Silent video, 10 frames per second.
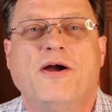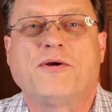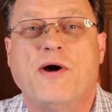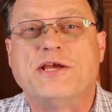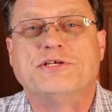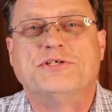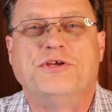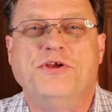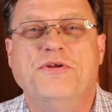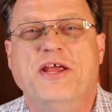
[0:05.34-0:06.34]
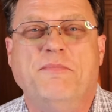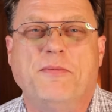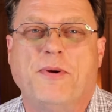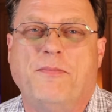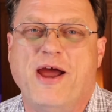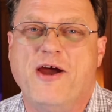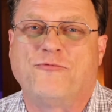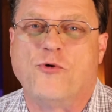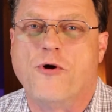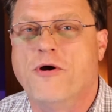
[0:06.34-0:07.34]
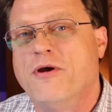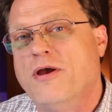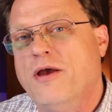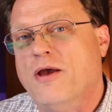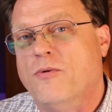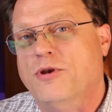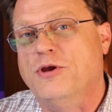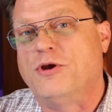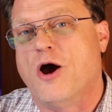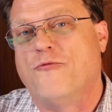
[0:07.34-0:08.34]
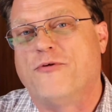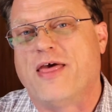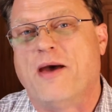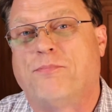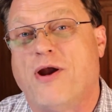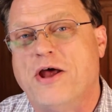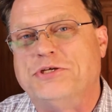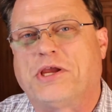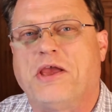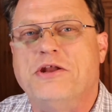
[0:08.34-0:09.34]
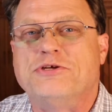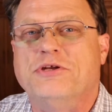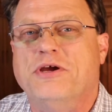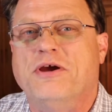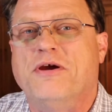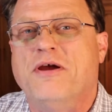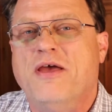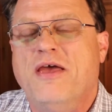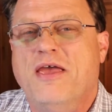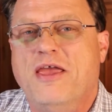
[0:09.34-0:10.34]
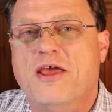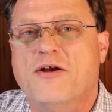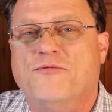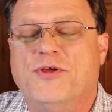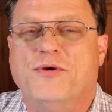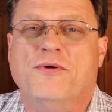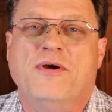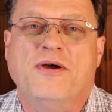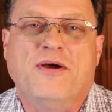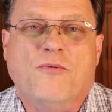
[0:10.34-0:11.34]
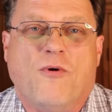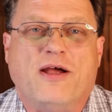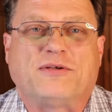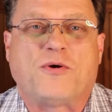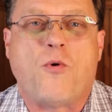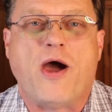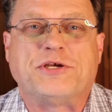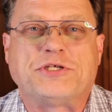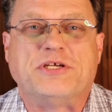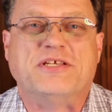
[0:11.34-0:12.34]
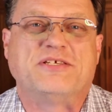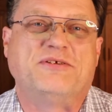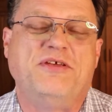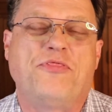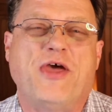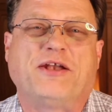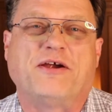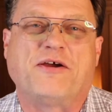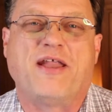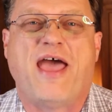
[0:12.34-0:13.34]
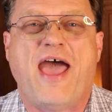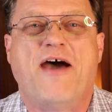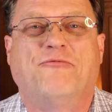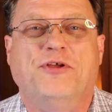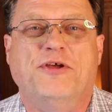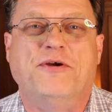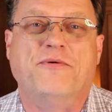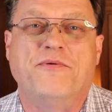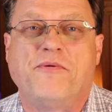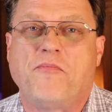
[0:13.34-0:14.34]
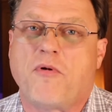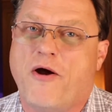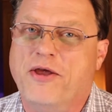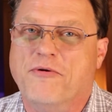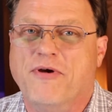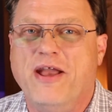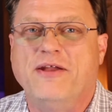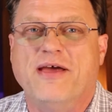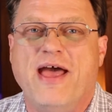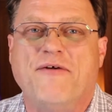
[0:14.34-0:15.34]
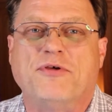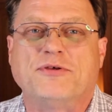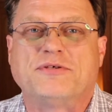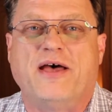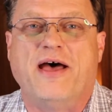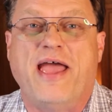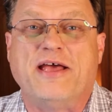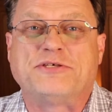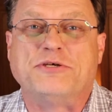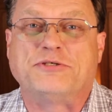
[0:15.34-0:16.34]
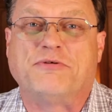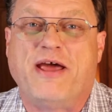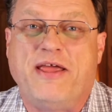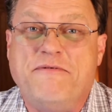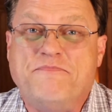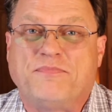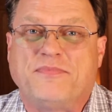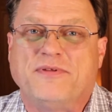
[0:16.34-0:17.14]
What questions do you need to be prepared for when you go for that project engineer interview? What questions do you think they're going to have for you? Are you ready to have those uh, answers ready?